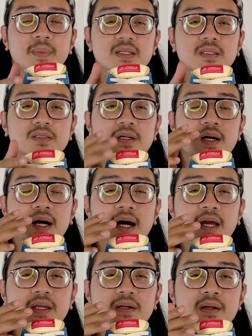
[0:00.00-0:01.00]
make the tongue
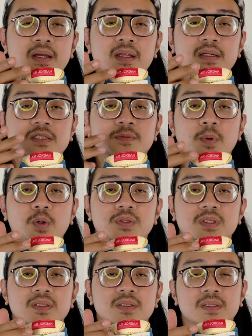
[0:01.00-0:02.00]
higher, and it
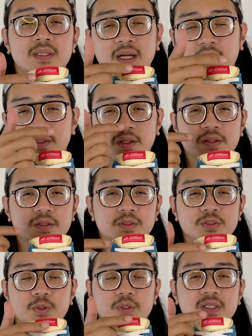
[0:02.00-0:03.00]
exposes another
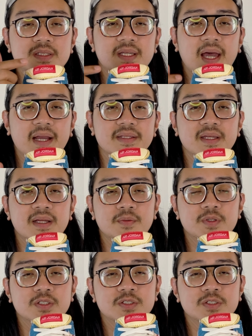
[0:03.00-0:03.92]
Jordan tag there with the